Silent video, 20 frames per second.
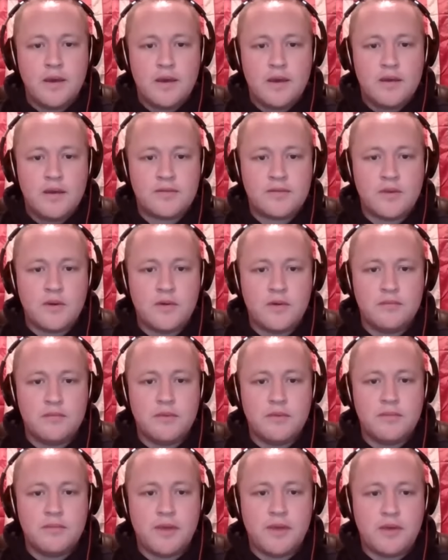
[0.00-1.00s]
So,
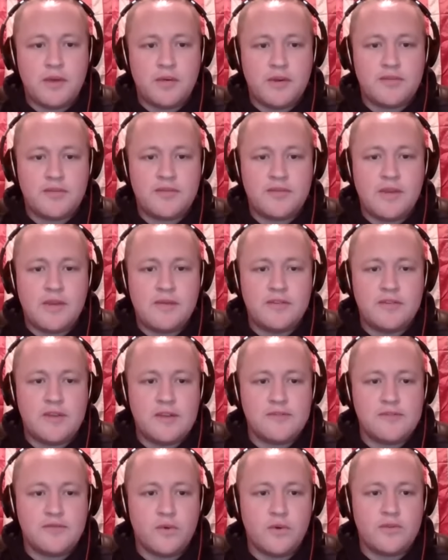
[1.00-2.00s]
Mike, we're at
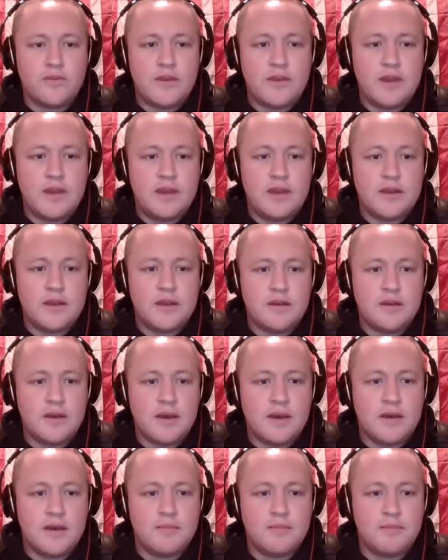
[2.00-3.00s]

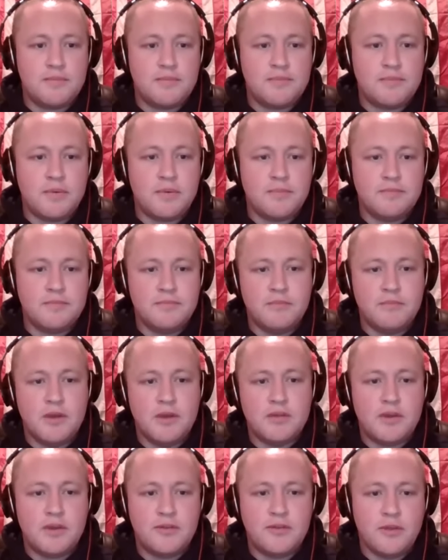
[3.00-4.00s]
17-14,
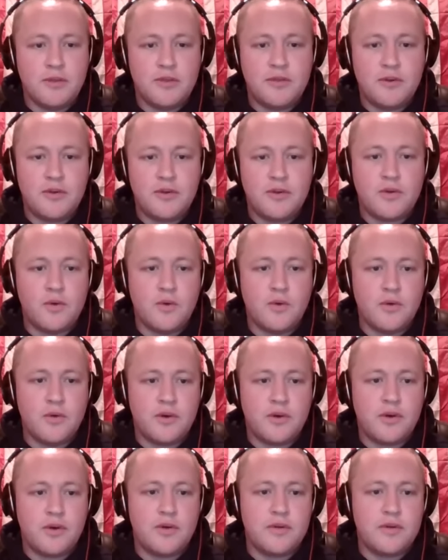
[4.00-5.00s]
midway through the third
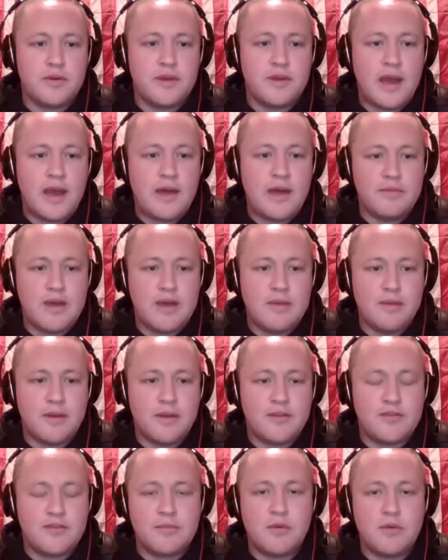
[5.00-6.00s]
quarter. Alabama
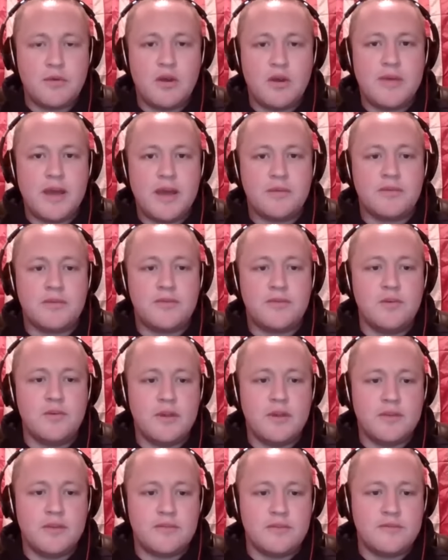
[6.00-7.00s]
gets the ball back with 2
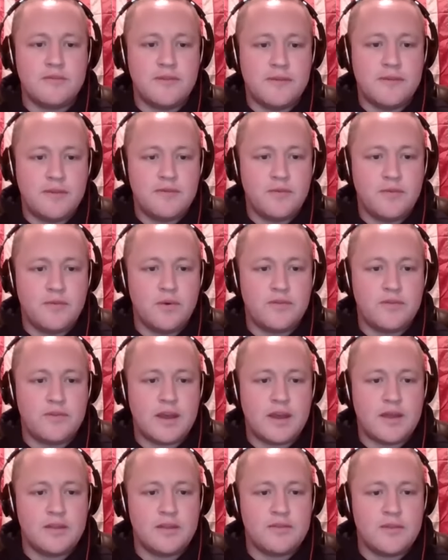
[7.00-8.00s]
minutes and 54
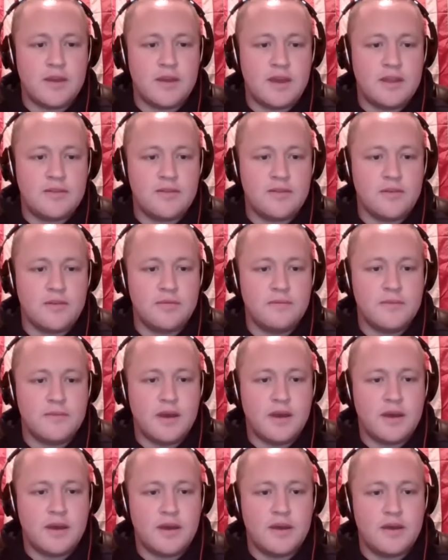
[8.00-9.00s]
seconds. They get to
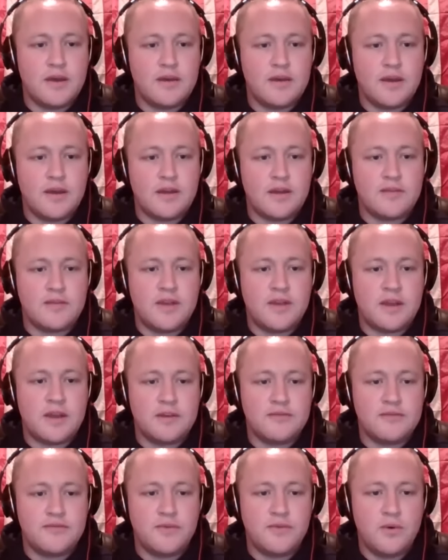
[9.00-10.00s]
a 2nd
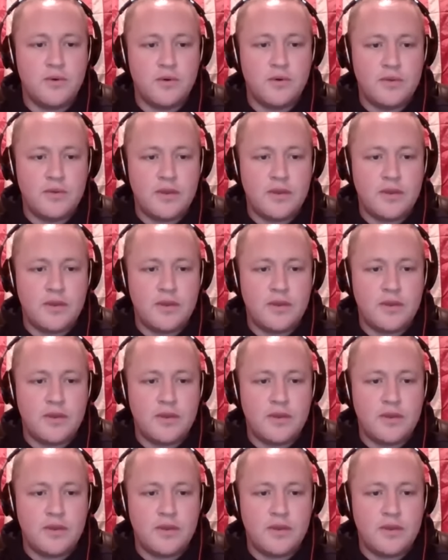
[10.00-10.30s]
and 4.